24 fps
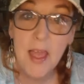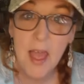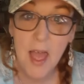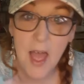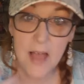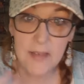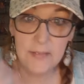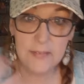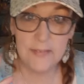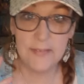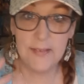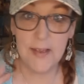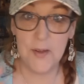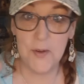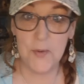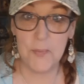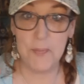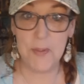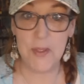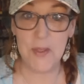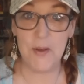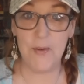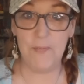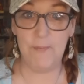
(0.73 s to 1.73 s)
Hello,
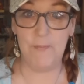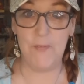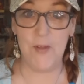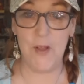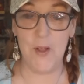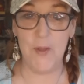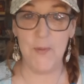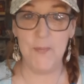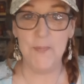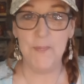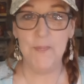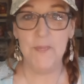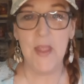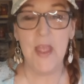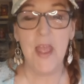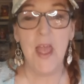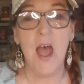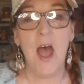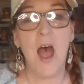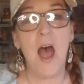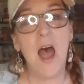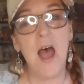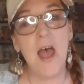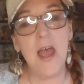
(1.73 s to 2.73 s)
beautiful.
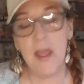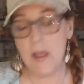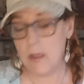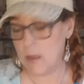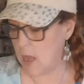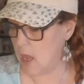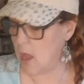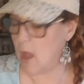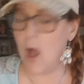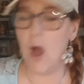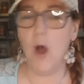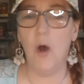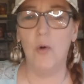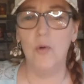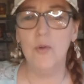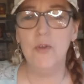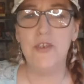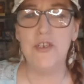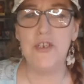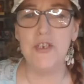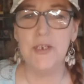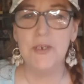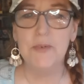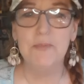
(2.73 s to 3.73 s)
I,
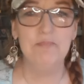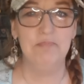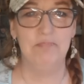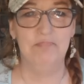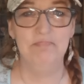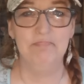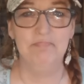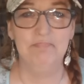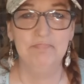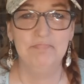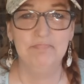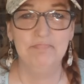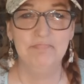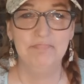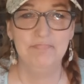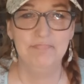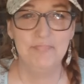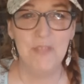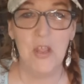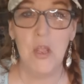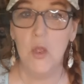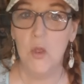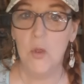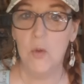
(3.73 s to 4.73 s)
ouch.
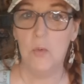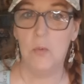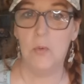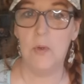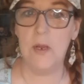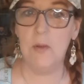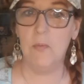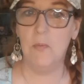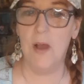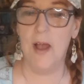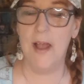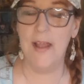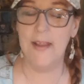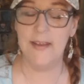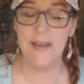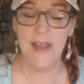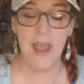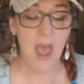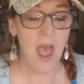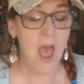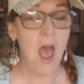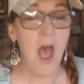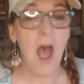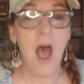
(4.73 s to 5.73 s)
Rewind.
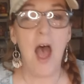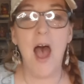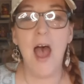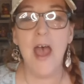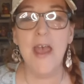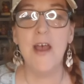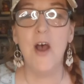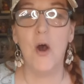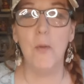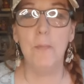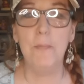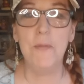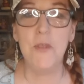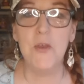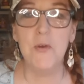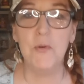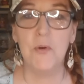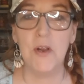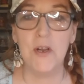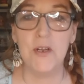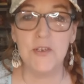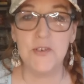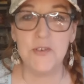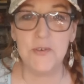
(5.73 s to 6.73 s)
I hope you
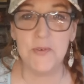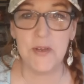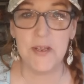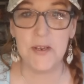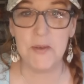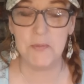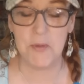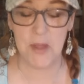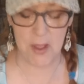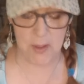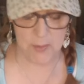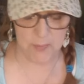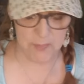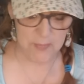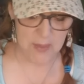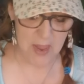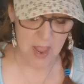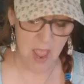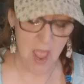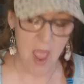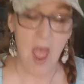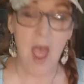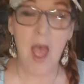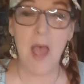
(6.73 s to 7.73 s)
are doing well.
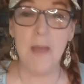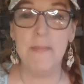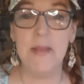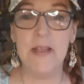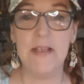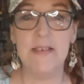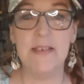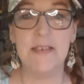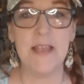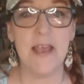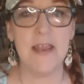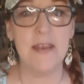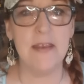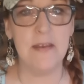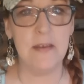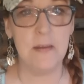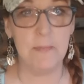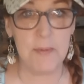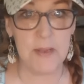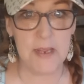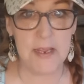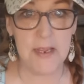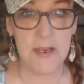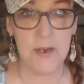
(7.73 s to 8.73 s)
I'm excited to
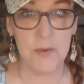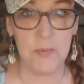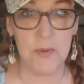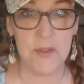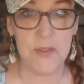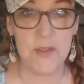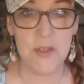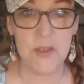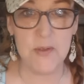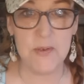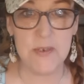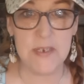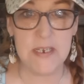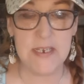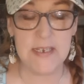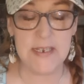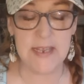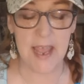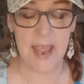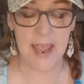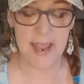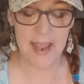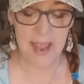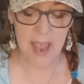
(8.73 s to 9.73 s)
be here with you
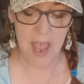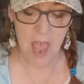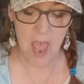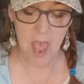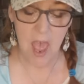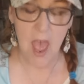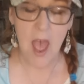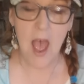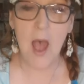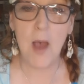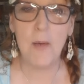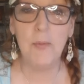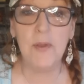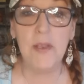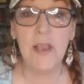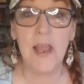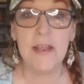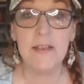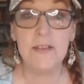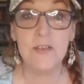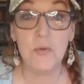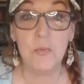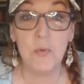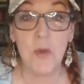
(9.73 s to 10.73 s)
today. I would
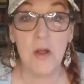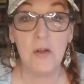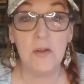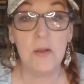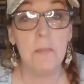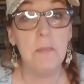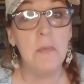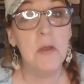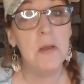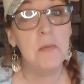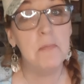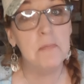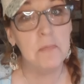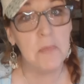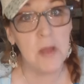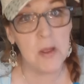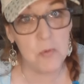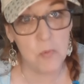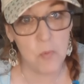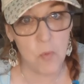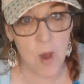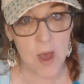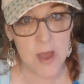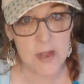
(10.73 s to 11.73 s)
like to welcome my
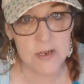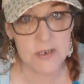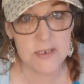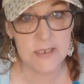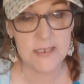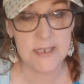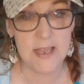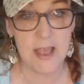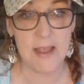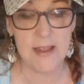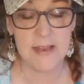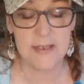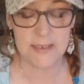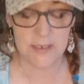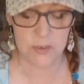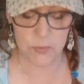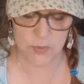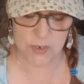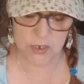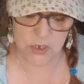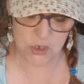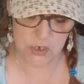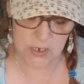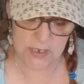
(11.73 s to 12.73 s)
water signs,
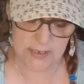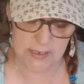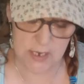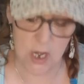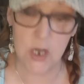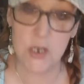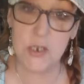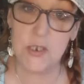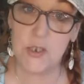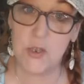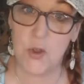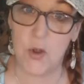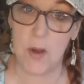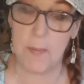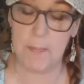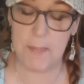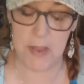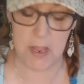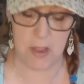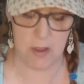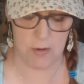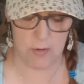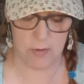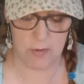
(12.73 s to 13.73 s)
which is our
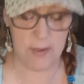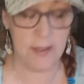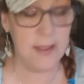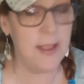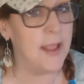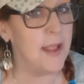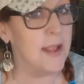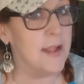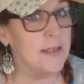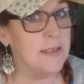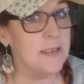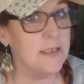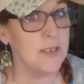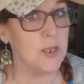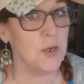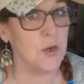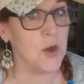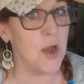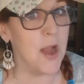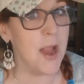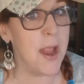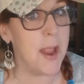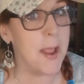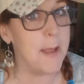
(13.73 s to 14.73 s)
Scorpio,
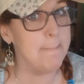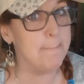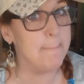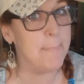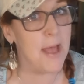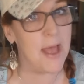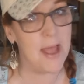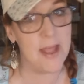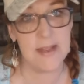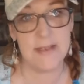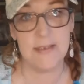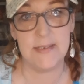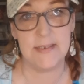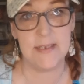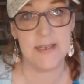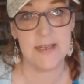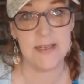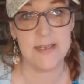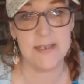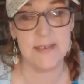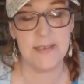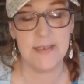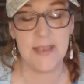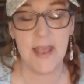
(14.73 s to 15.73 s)
Cancer, and
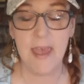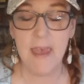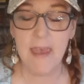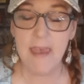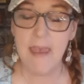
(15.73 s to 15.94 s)
Pisces.